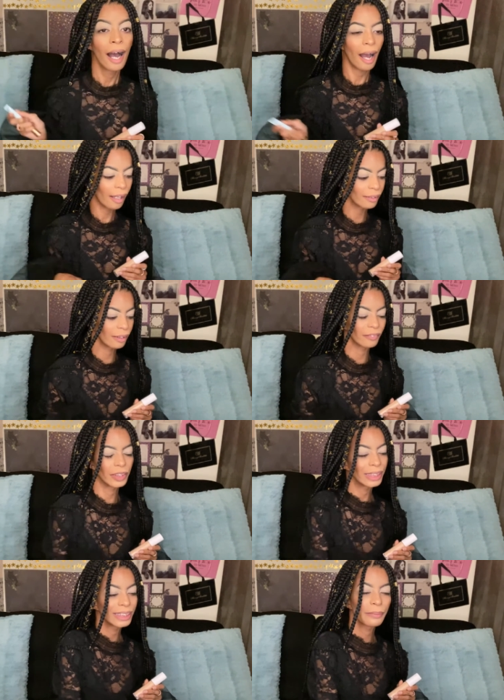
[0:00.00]
I love
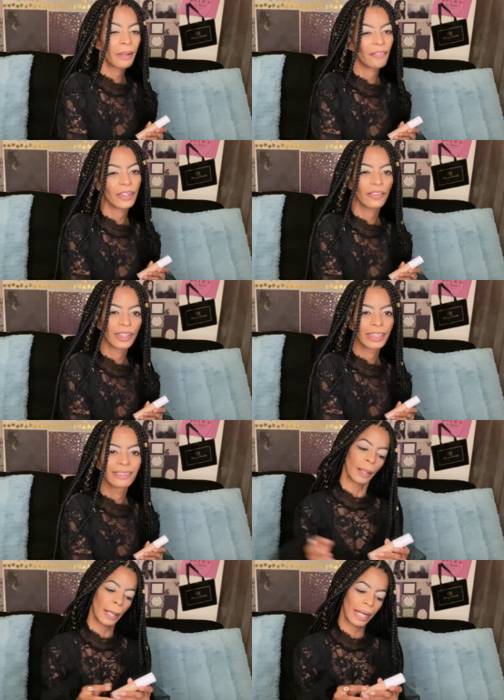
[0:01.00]
it. It's my favorite.
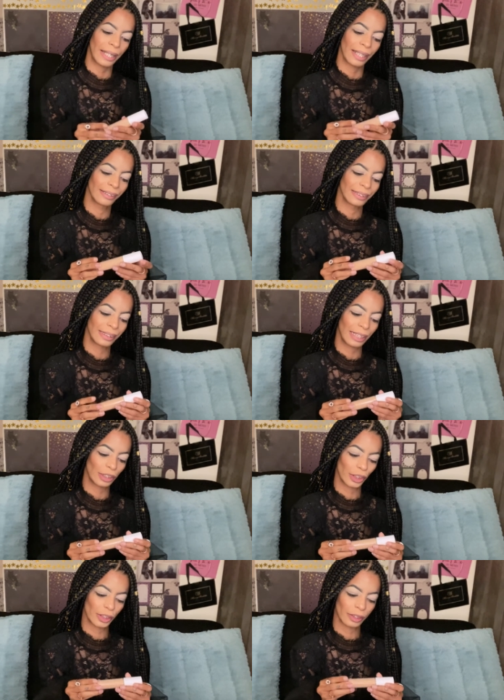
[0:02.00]
And I
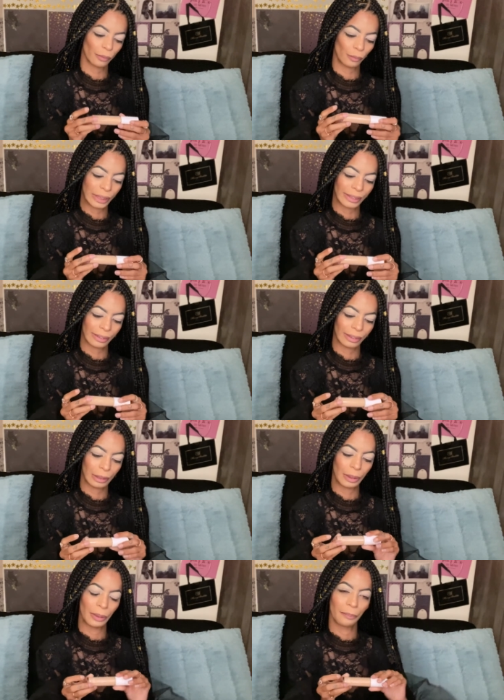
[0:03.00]
just
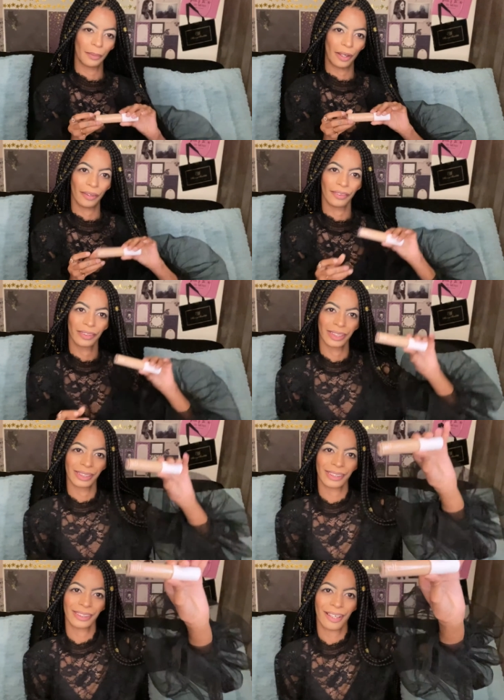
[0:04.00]
recently bought
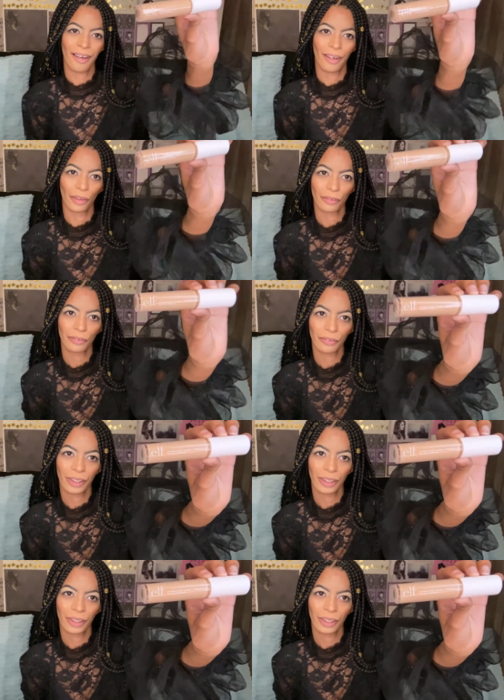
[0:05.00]
this e.l.f.